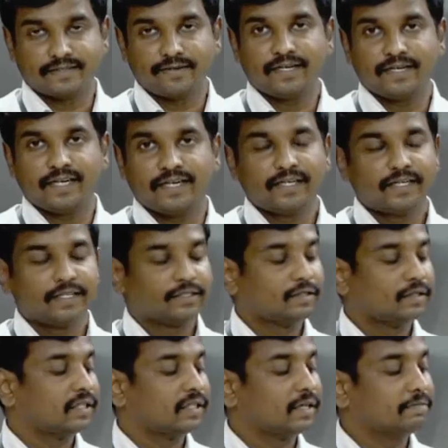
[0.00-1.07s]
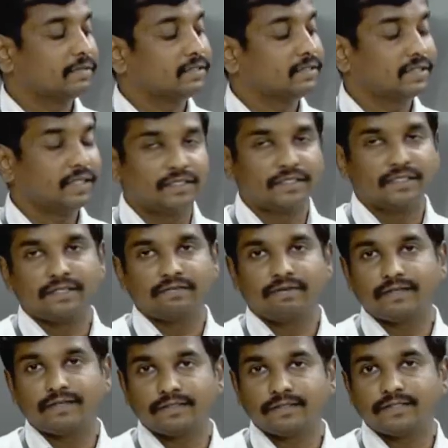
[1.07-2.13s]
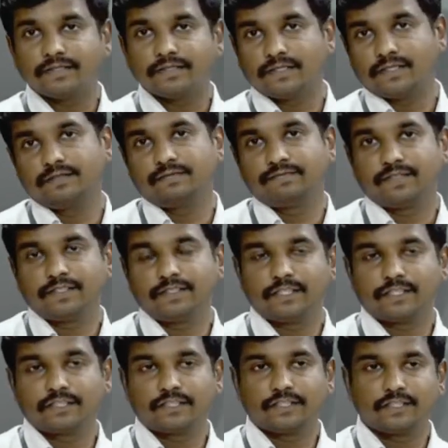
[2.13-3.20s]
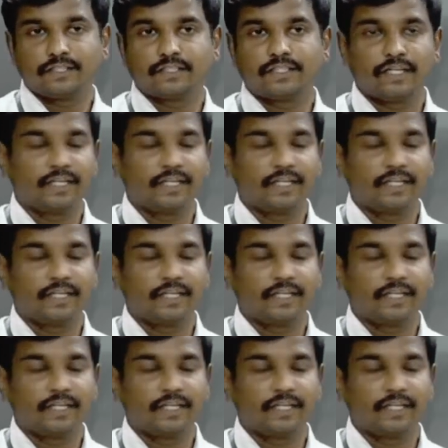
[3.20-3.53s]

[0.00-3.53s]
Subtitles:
Okay, so that means each devices in the infrastructures is